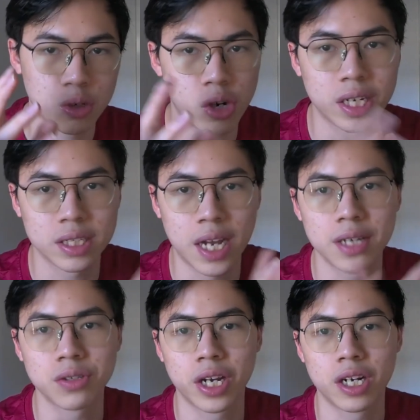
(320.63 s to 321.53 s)
trying to
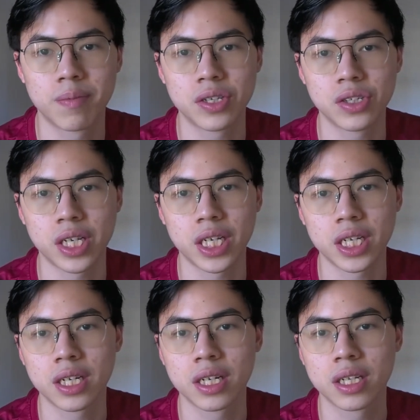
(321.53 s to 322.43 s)
tie together by
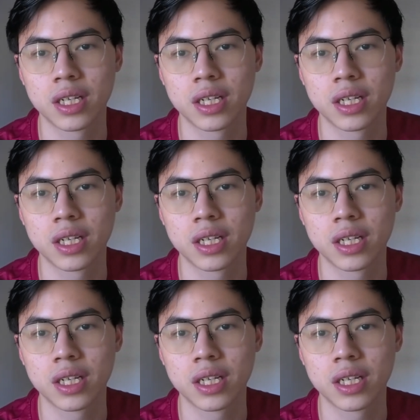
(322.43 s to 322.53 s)
saying,